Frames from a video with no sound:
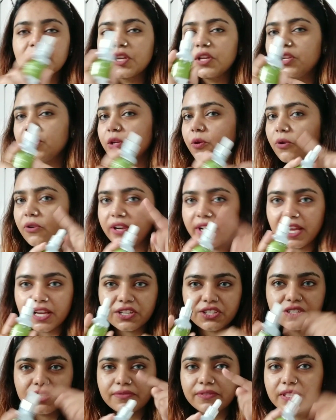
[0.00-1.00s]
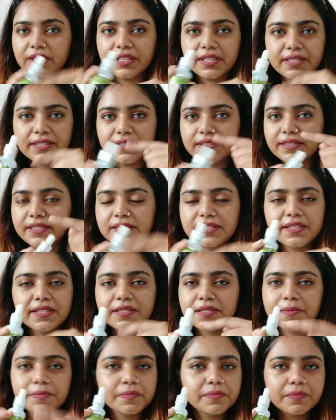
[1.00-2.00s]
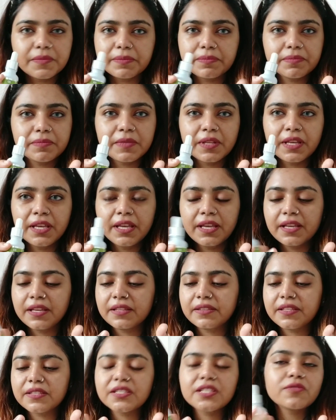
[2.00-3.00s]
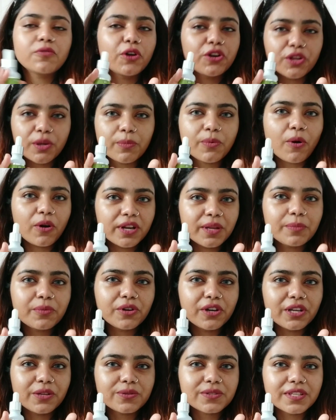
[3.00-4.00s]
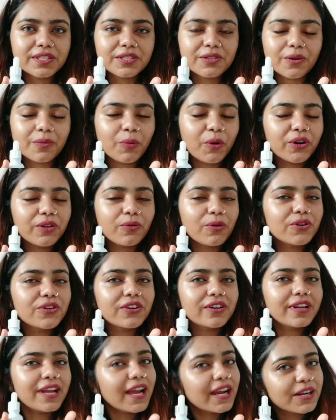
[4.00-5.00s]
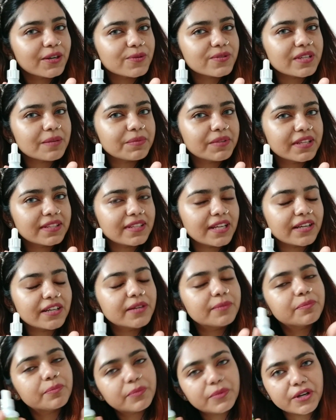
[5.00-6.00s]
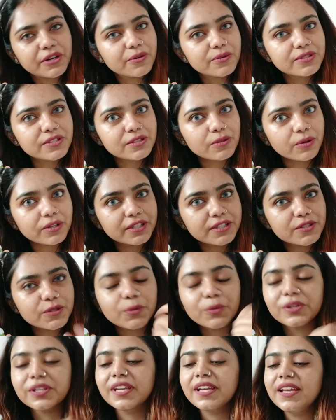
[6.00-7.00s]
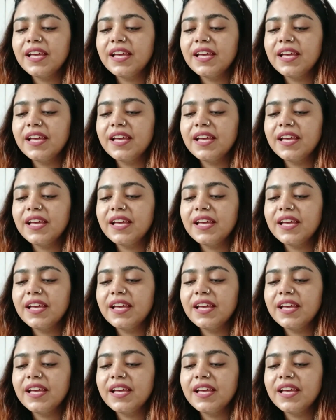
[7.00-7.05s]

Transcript: no reaction with this. This is what your body produces. Your body won't react to something that it produces on its own.